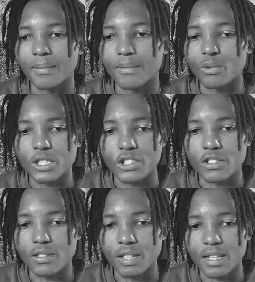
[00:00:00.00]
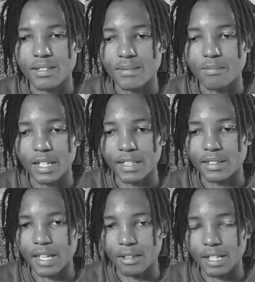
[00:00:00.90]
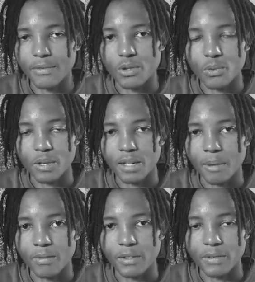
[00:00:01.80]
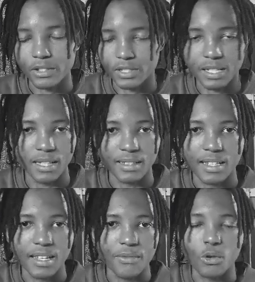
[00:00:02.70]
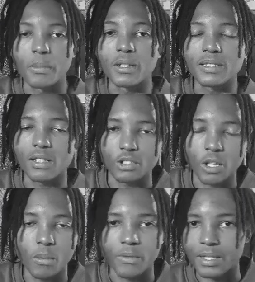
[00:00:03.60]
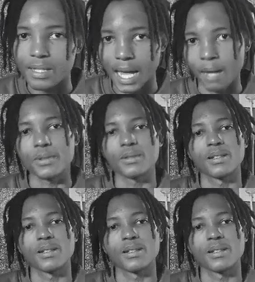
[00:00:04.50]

which is like it gives you really powerful functionality if you're building on top of these apps.